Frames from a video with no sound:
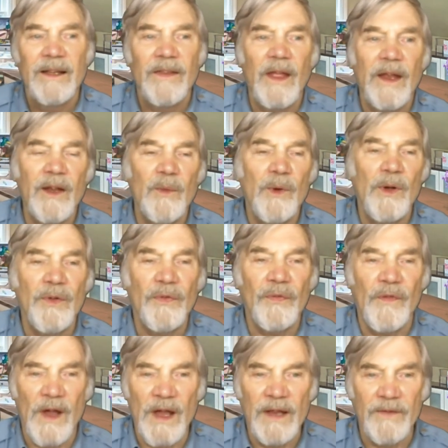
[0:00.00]
than it was
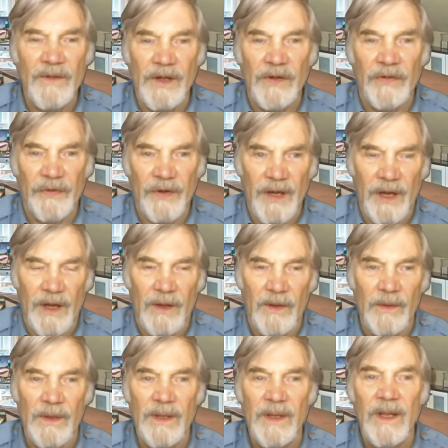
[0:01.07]
5 years
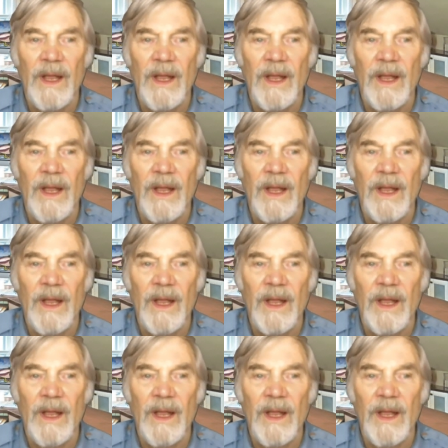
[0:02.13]
ago